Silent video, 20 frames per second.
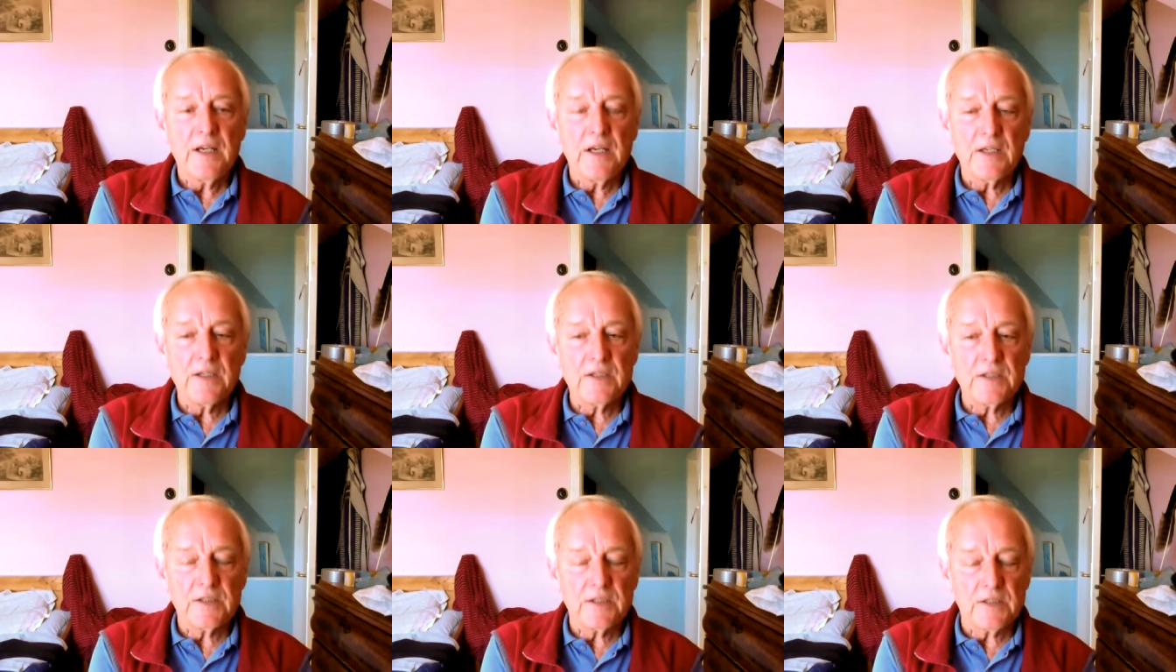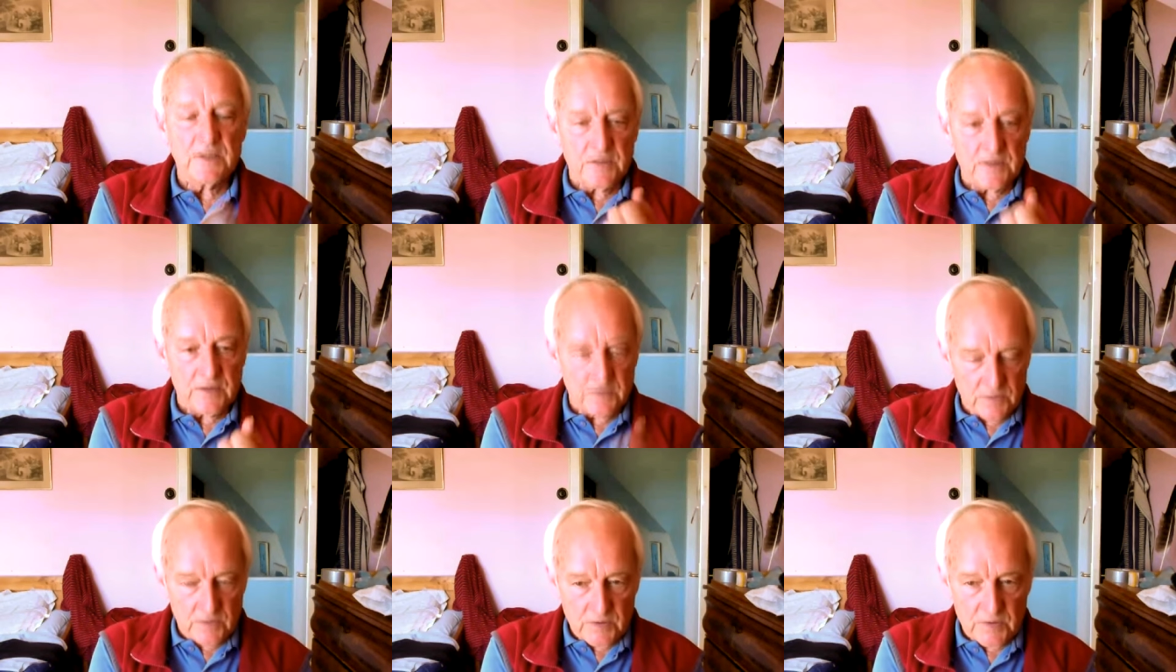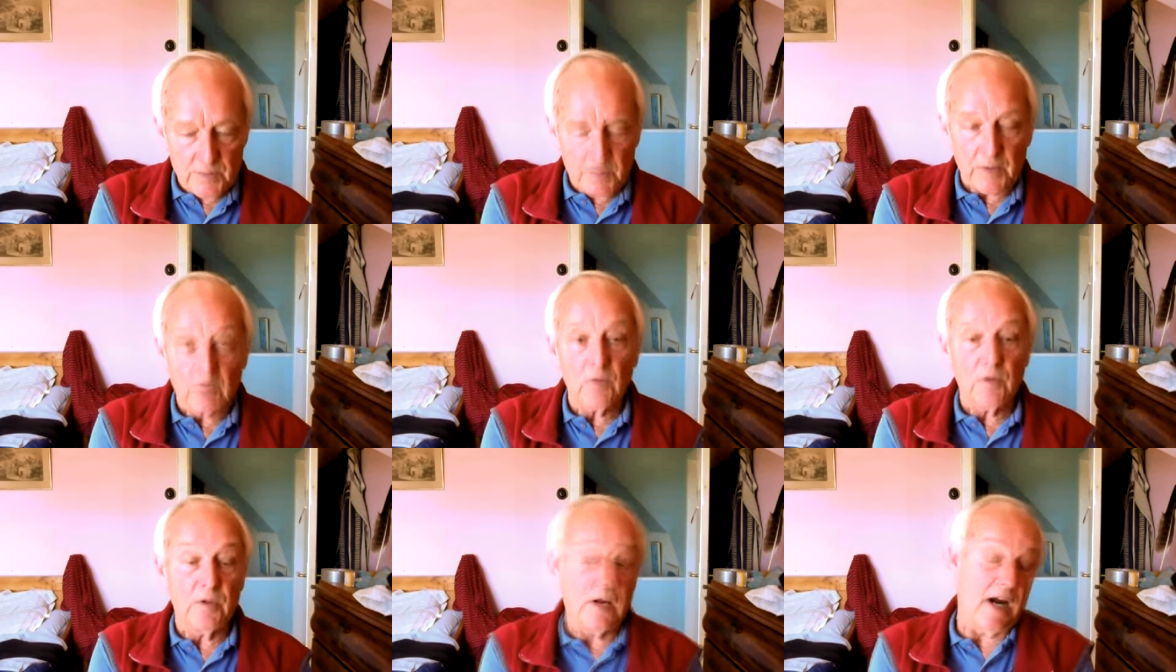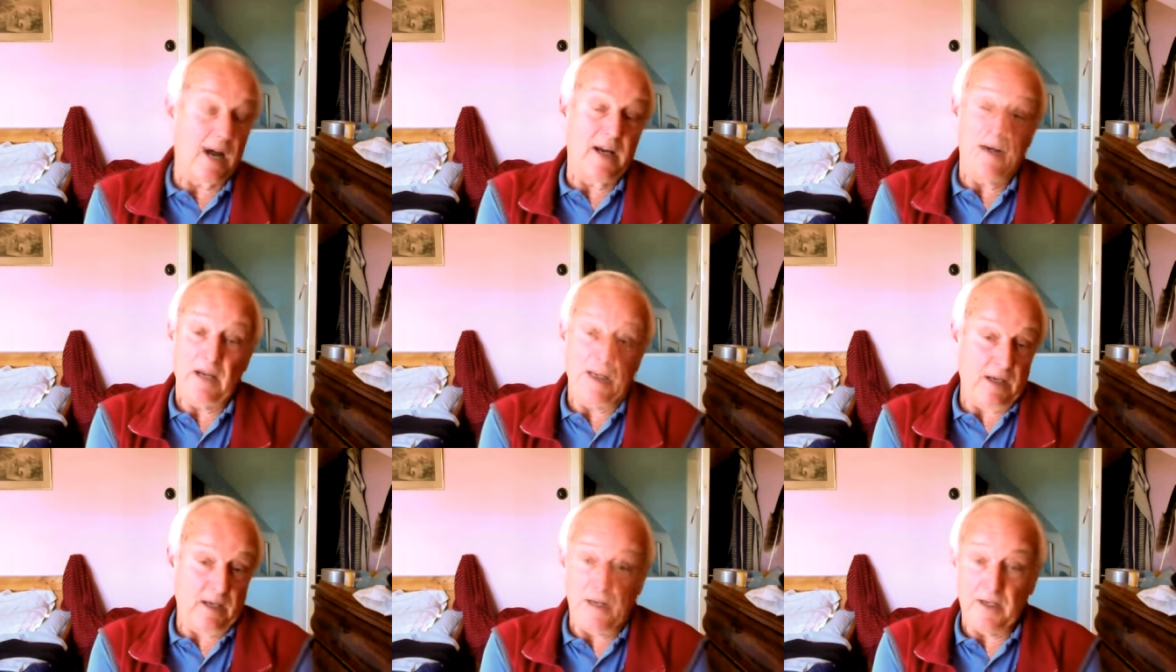is, I,
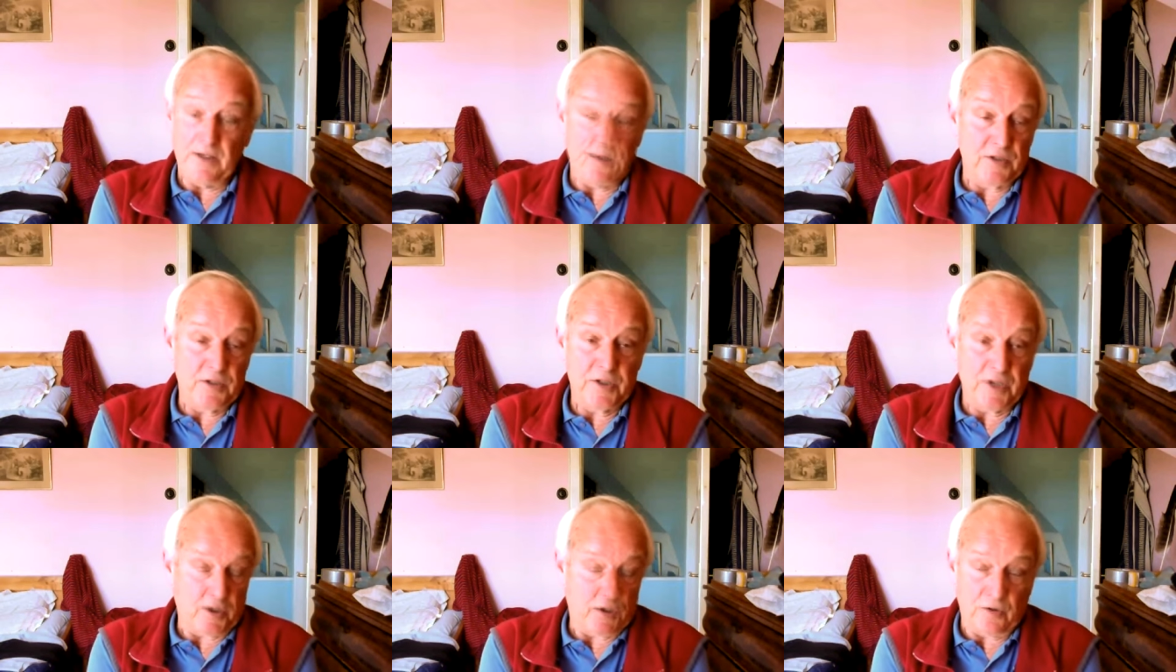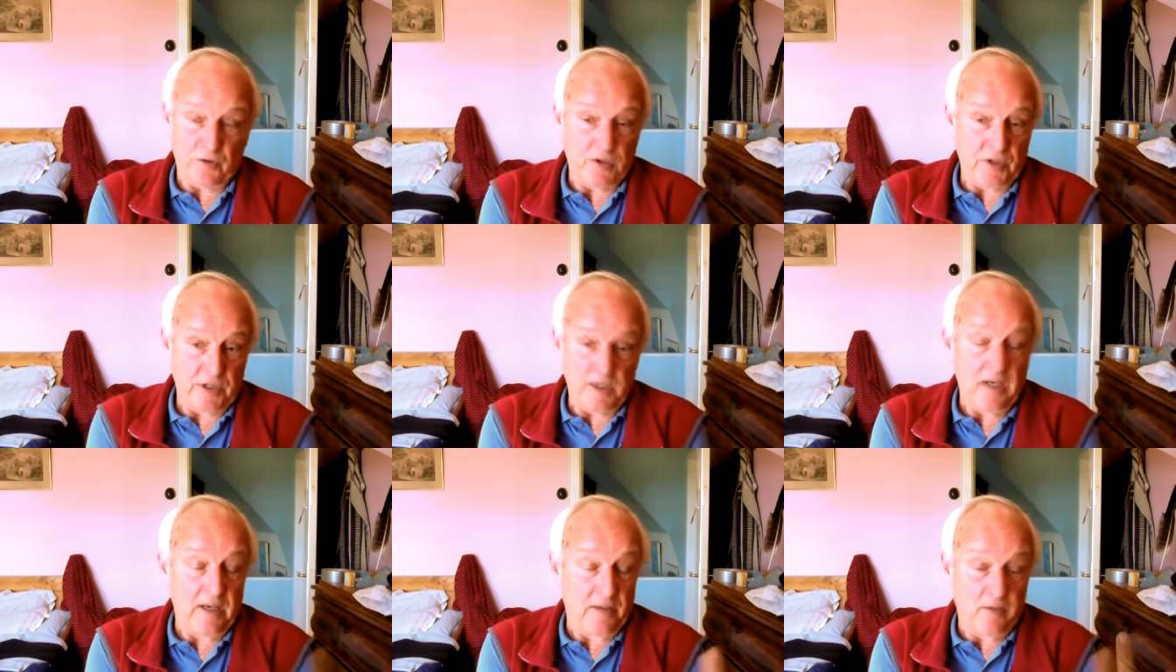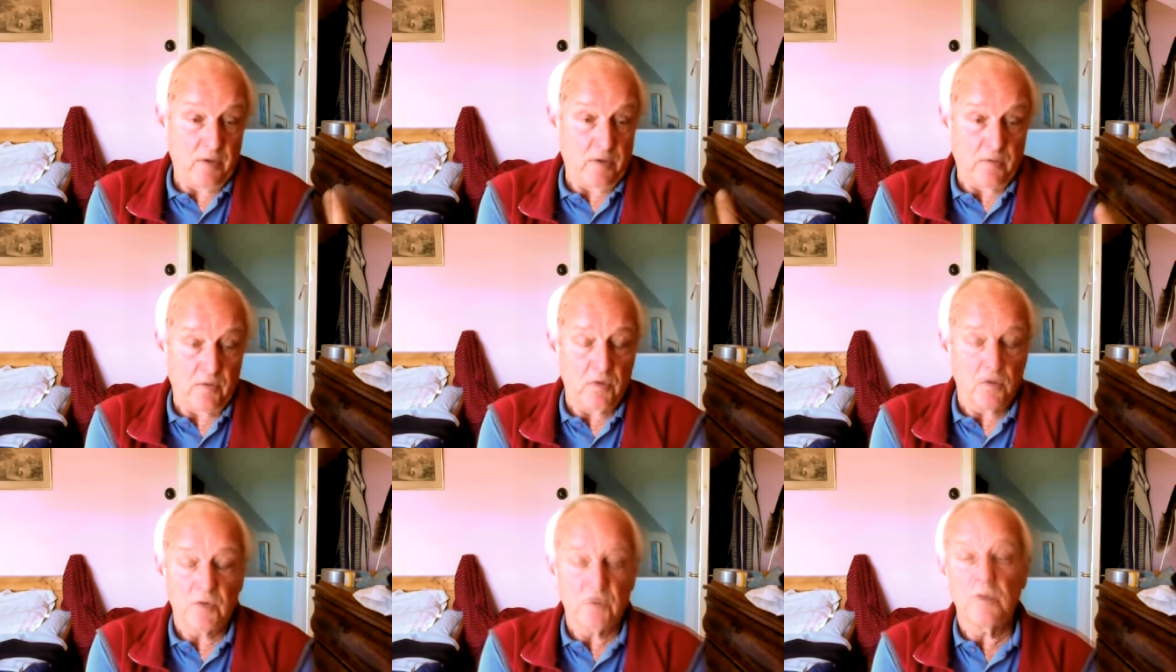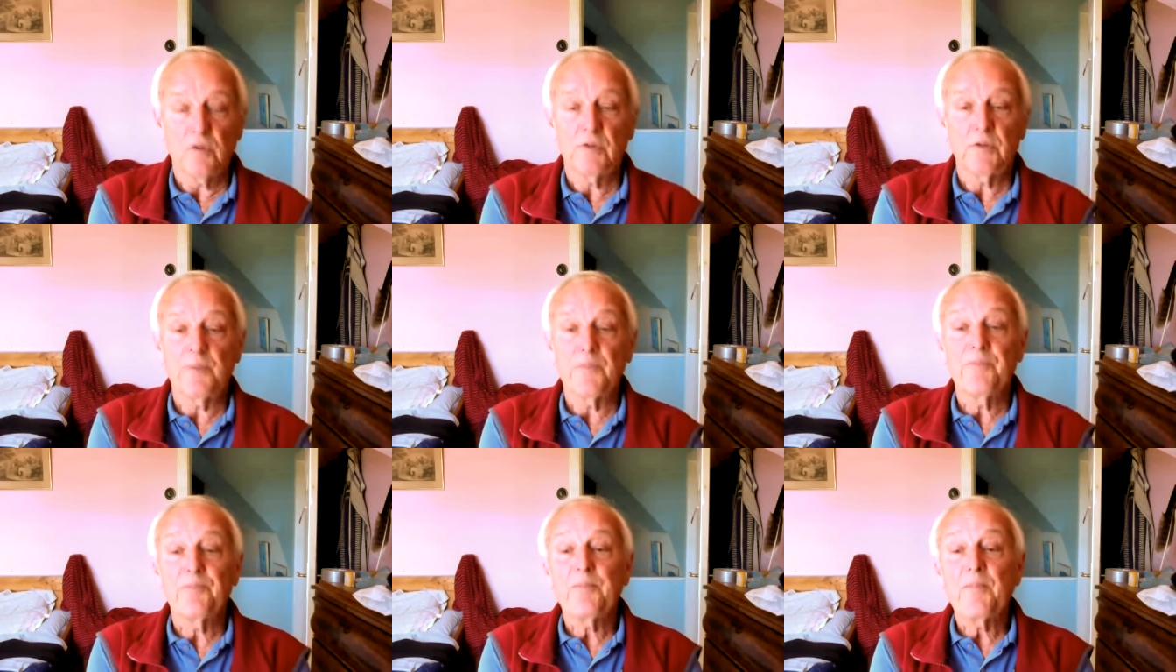and there is a session on sea level, of course,
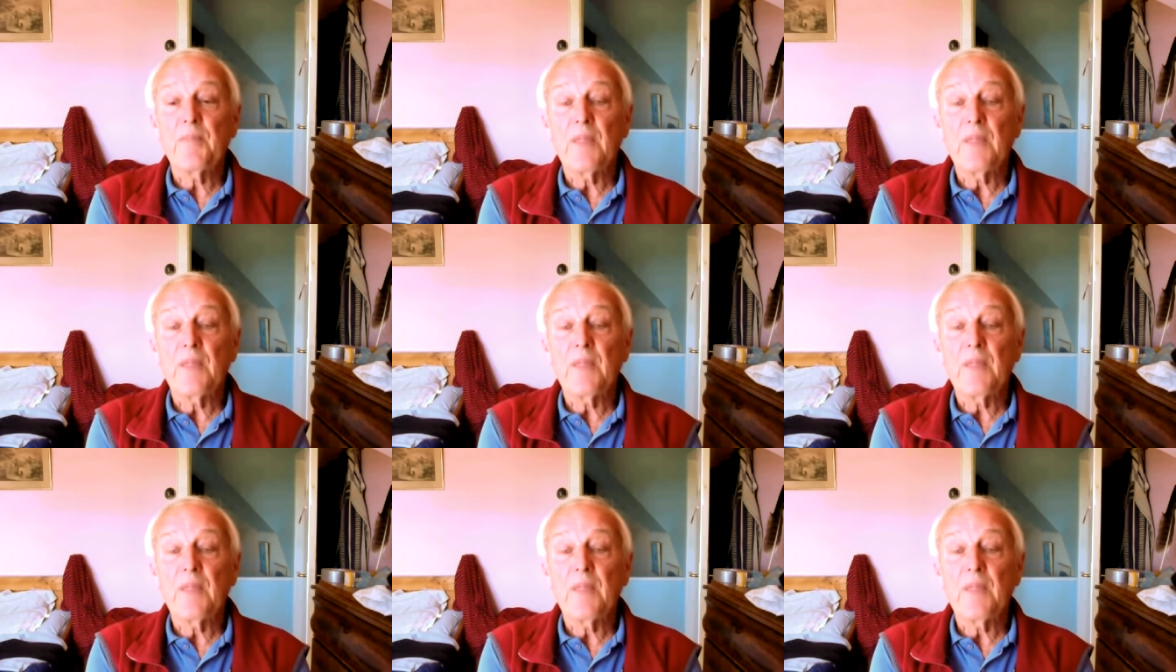also.